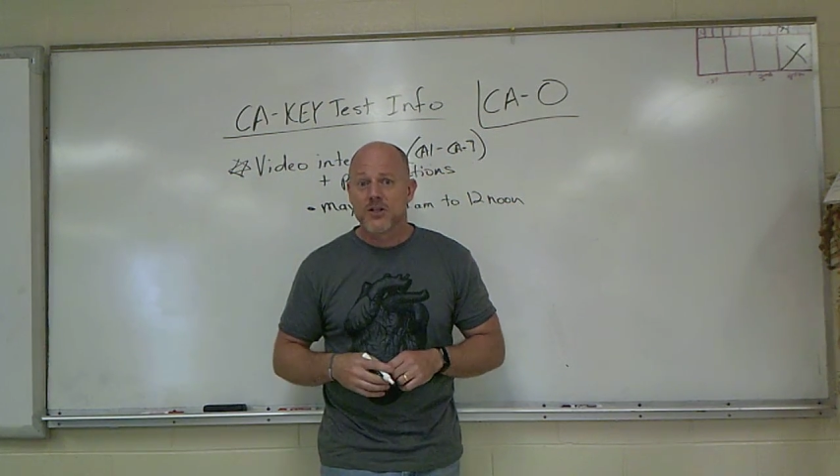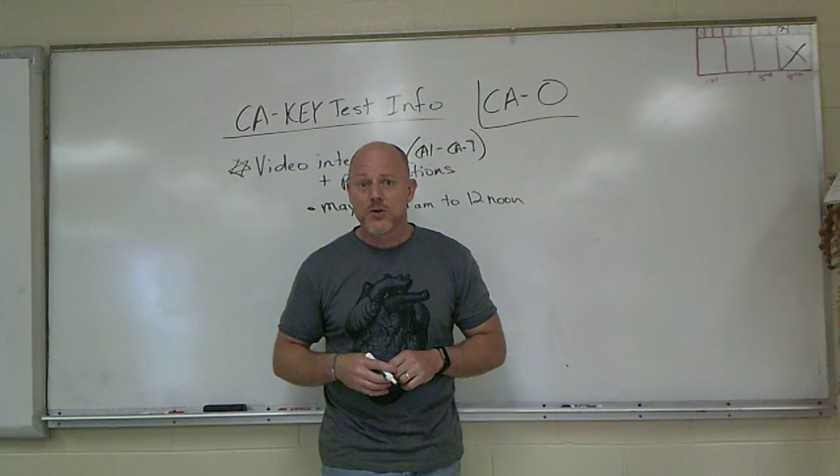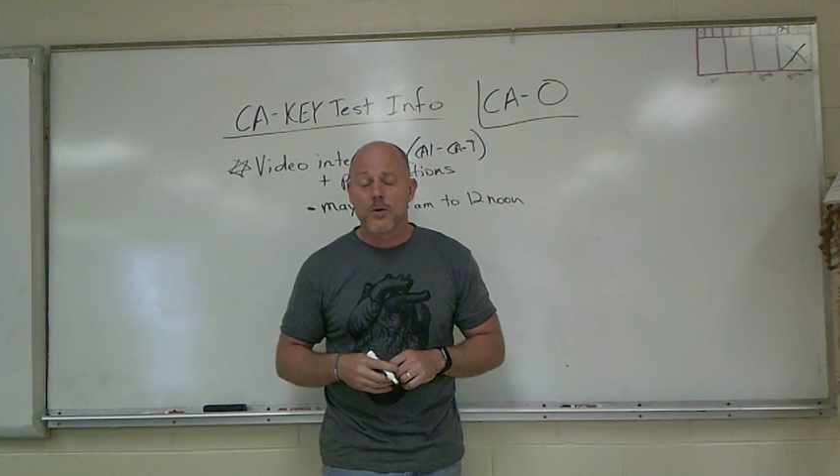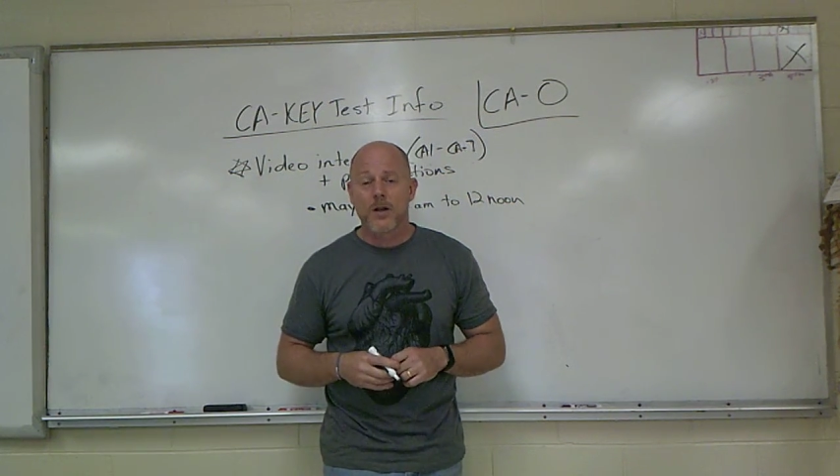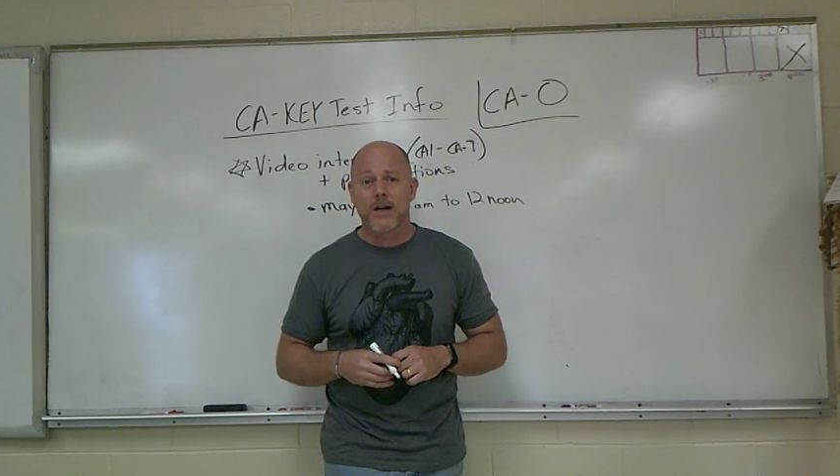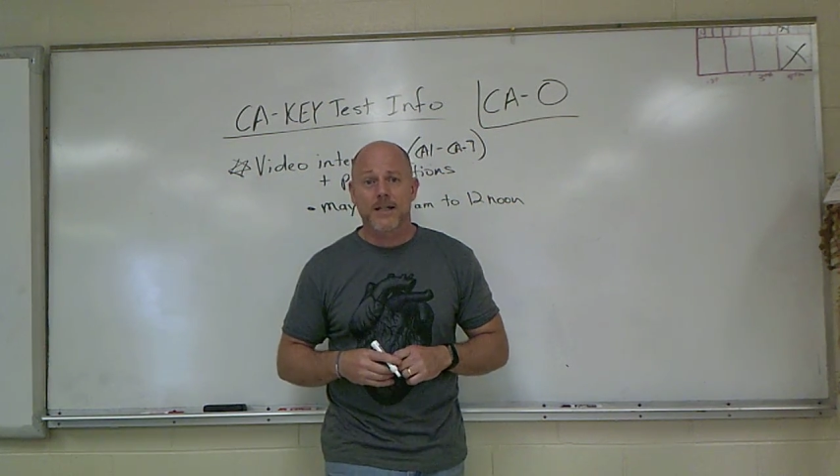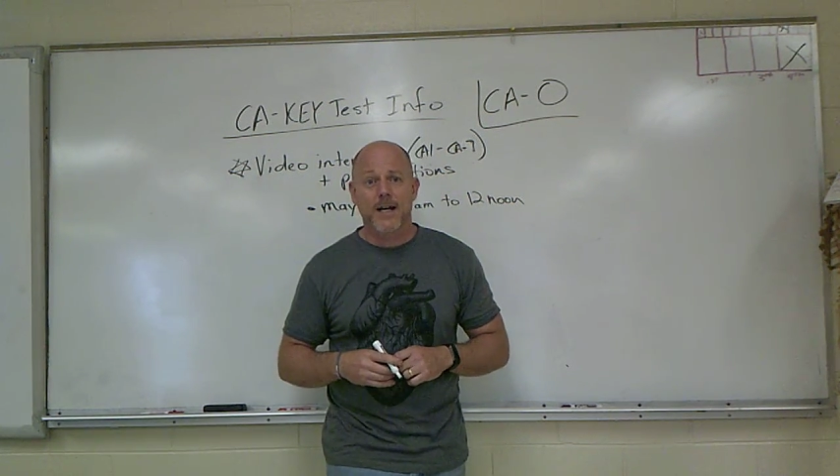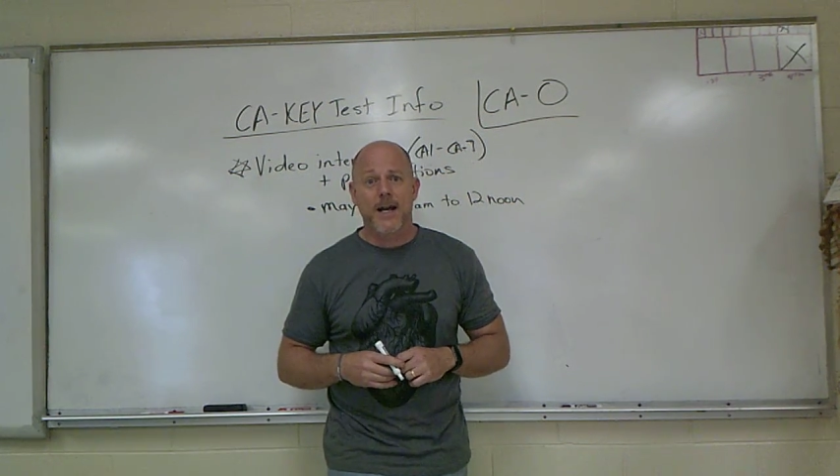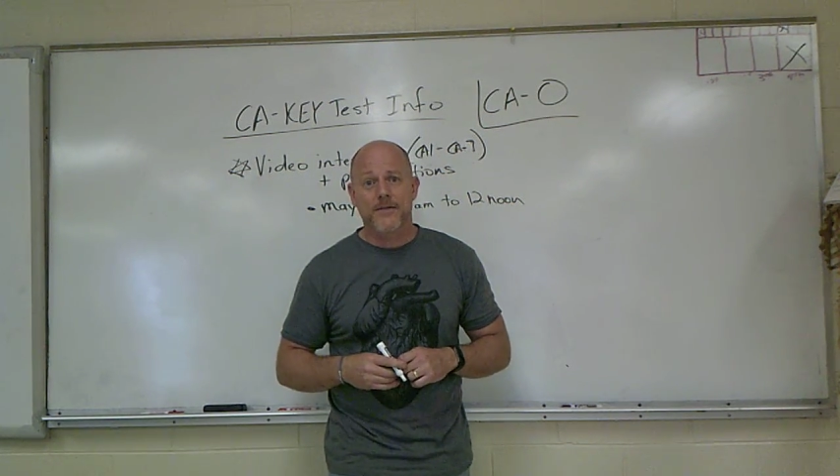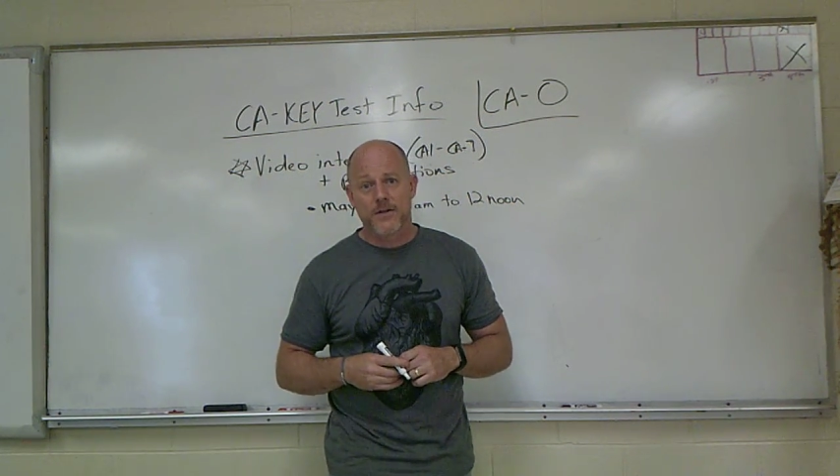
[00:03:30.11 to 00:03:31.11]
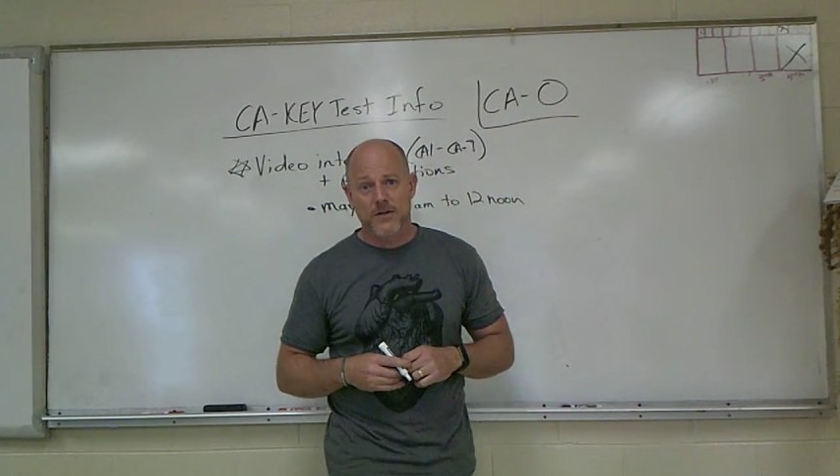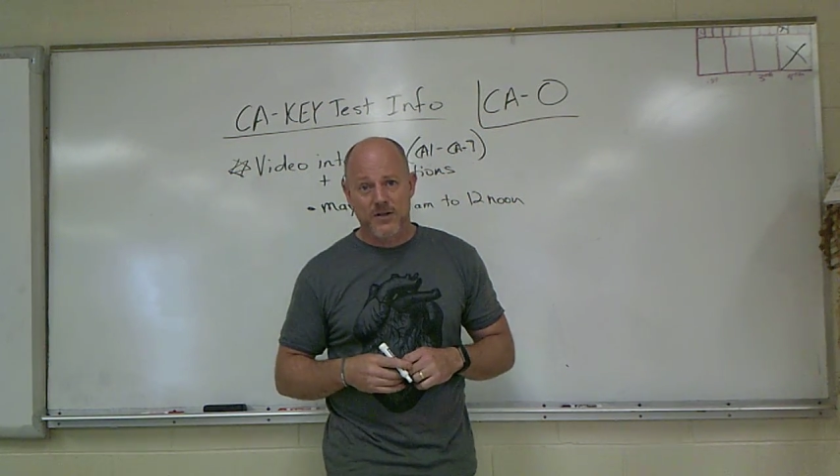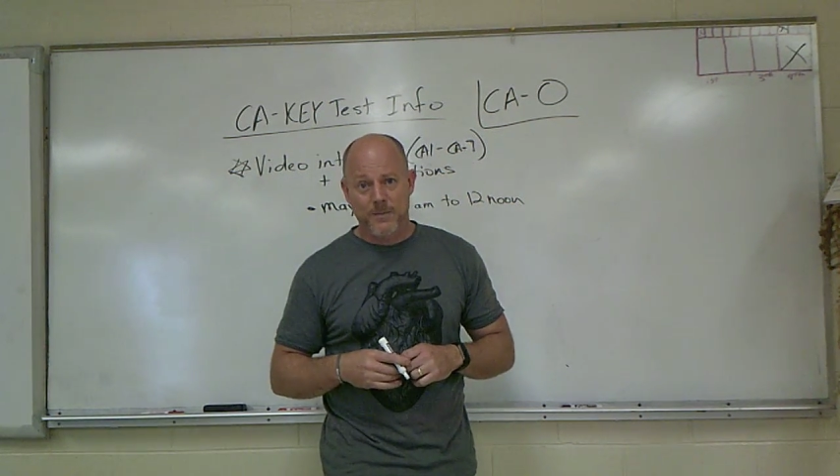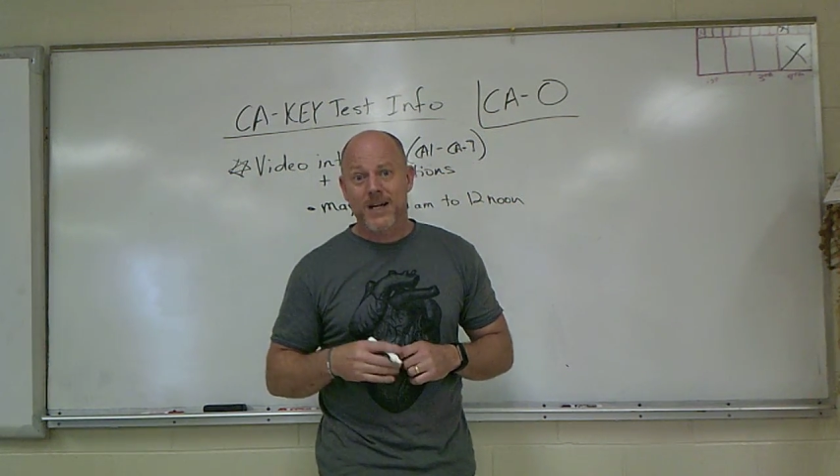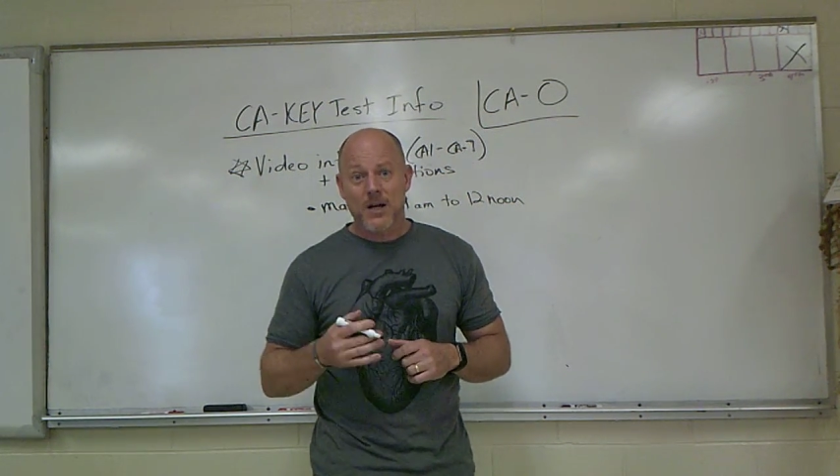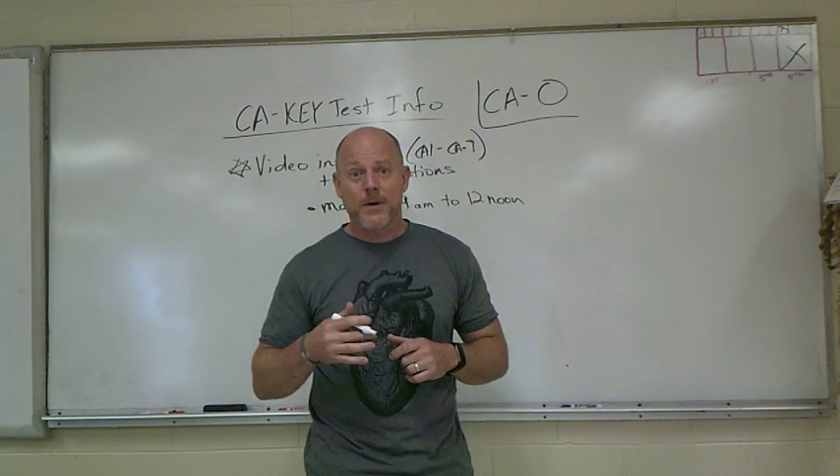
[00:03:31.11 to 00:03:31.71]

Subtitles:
2 o'clock in the afternoon and then make up